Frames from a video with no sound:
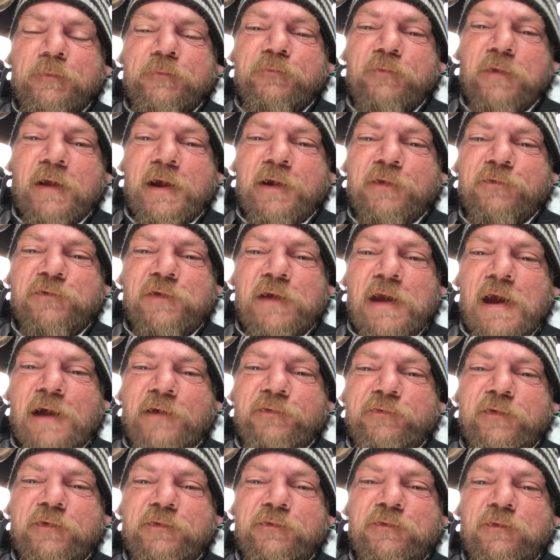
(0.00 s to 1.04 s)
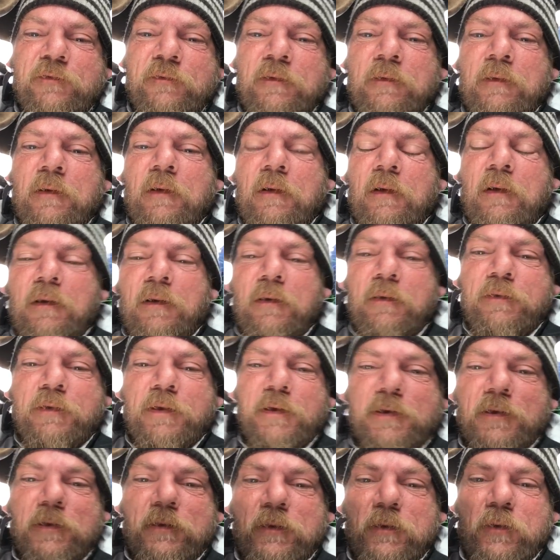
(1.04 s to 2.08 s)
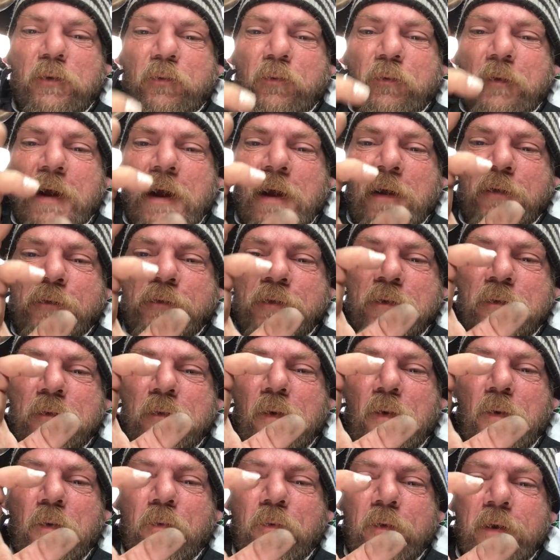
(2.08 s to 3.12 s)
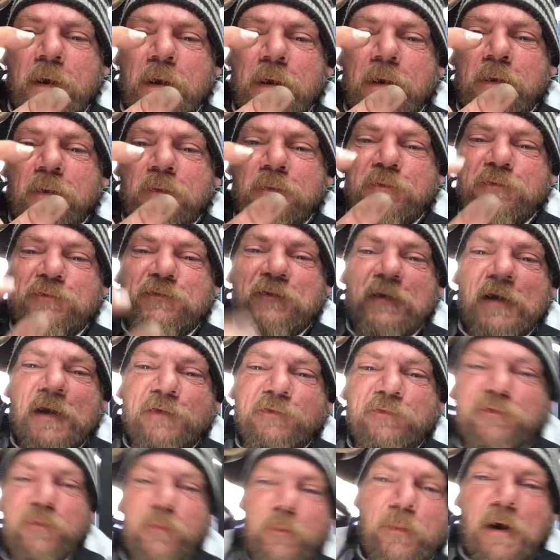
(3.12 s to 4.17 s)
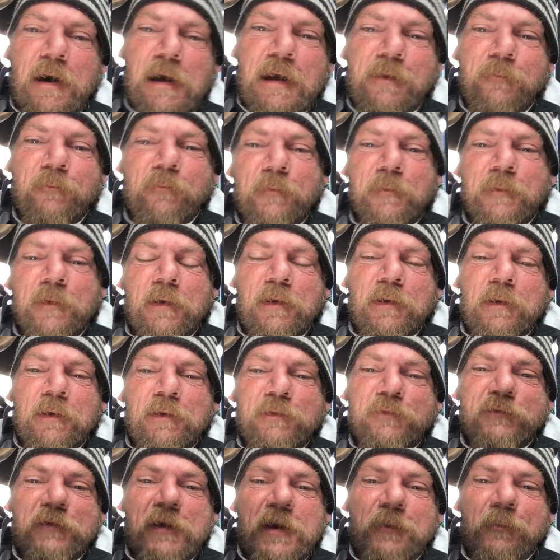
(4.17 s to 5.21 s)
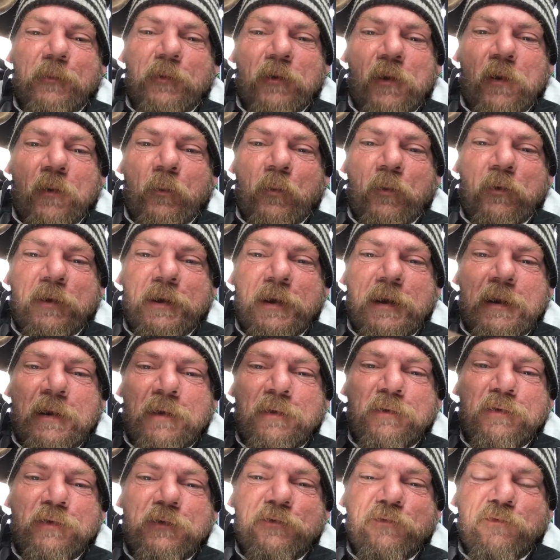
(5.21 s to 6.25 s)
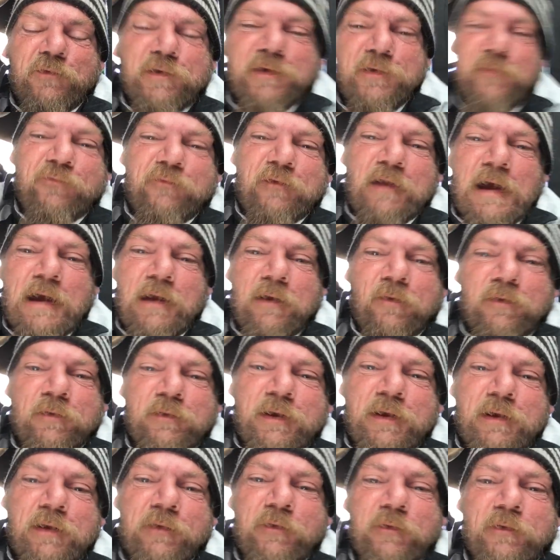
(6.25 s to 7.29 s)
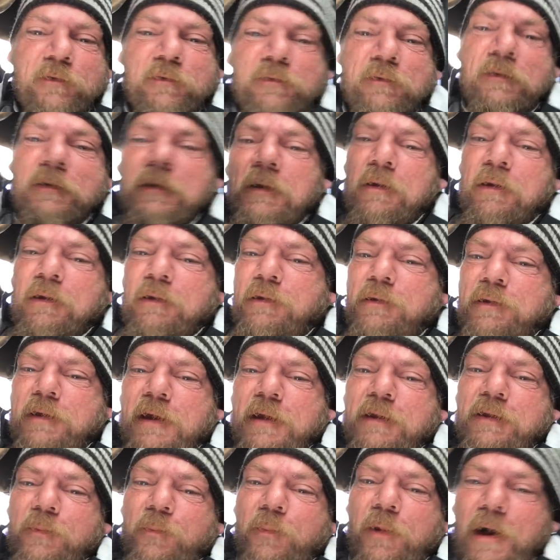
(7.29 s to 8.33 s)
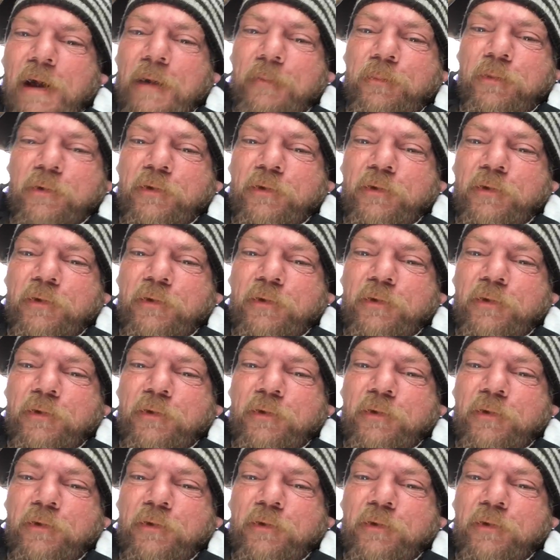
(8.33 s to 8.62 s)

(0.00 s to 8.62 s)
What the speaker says: flange gaskets. A little round O-ring, size of the pipe, tapered on one end, usually flat on the other. Take the pipe